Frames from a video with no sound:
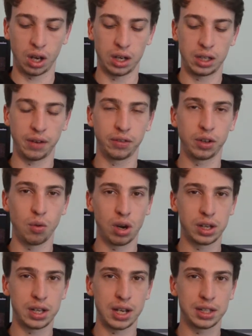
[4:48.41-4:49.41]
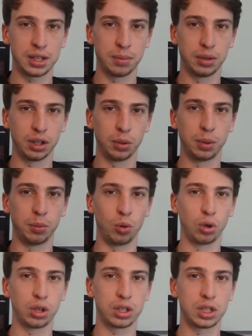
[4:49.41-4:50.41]
definitely want to test them a little bit
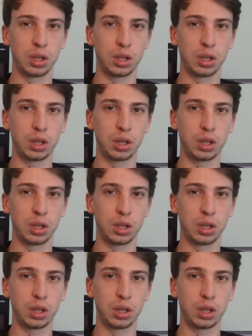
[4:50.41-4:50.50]
more, see